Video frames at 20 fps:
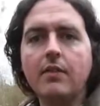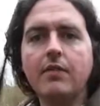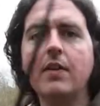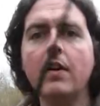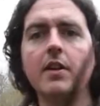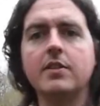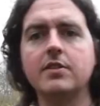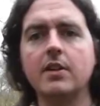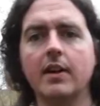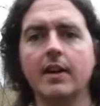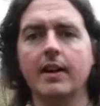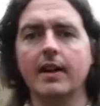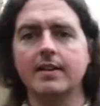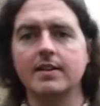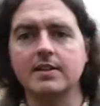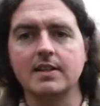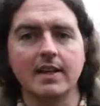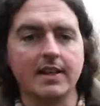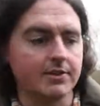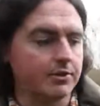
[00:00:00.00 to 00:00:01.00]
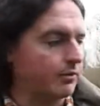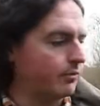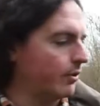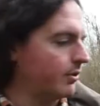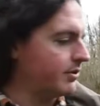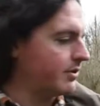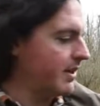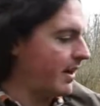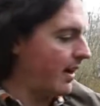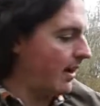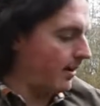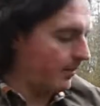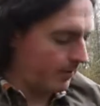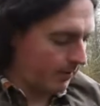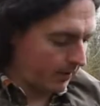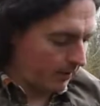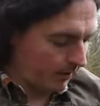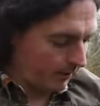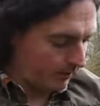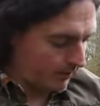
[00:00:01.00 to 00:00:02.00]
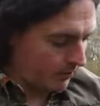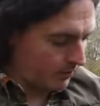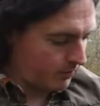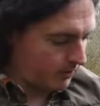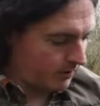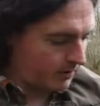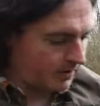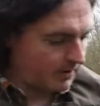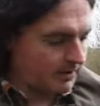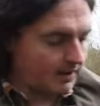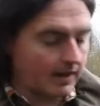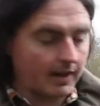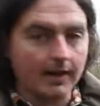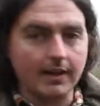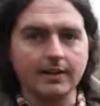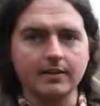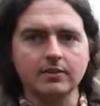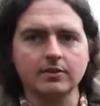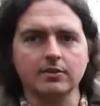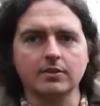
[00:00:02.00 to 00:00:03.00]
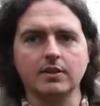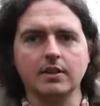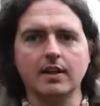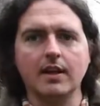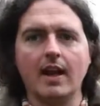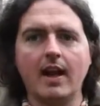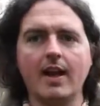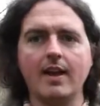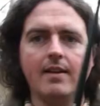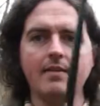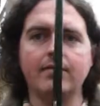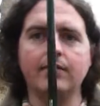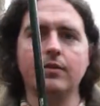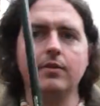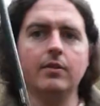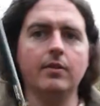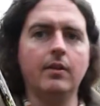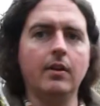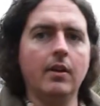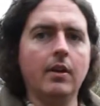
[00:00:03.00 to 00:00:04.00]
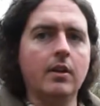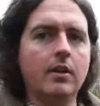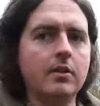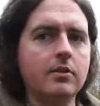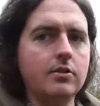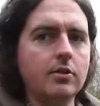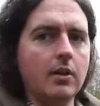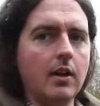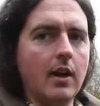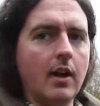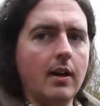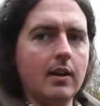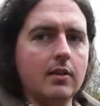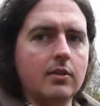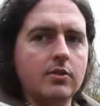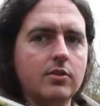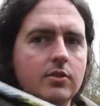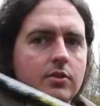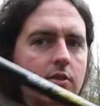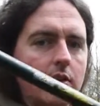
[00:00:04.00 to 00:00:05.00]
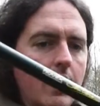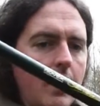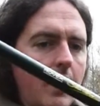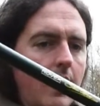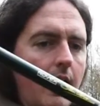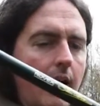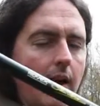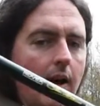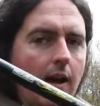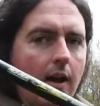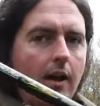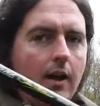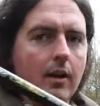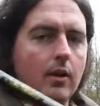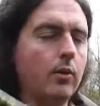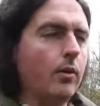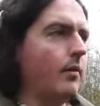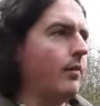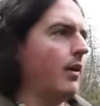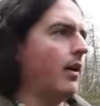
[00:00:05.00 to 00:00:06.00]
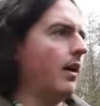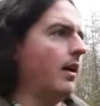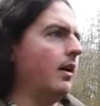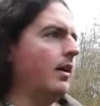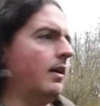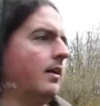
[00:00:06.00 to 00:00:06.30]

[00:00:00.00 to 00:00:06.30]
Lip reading: first I'm going to get this ledger rod set up. I'm using today just the Avon Deluxe Quiver.